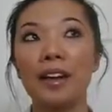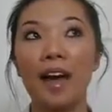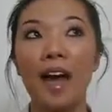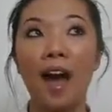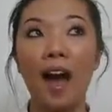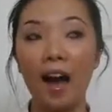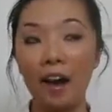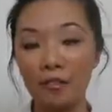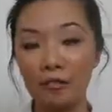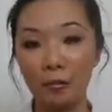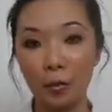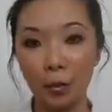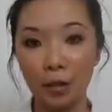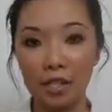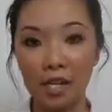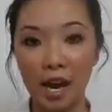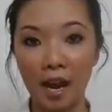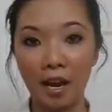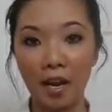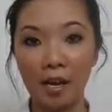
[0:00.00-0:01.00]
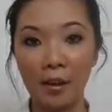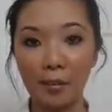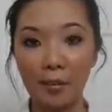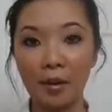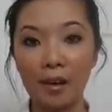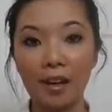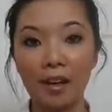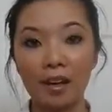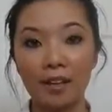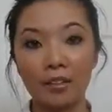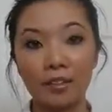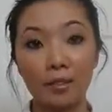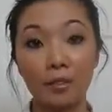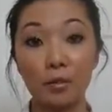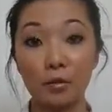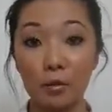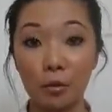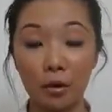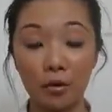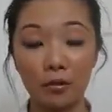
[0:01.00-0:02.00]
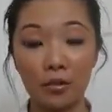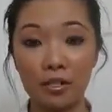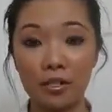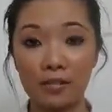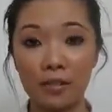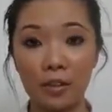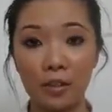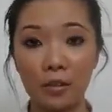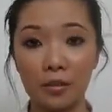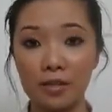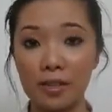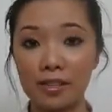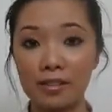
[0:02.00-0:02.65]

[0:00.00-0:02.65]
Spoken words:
have more time to do more of these videos.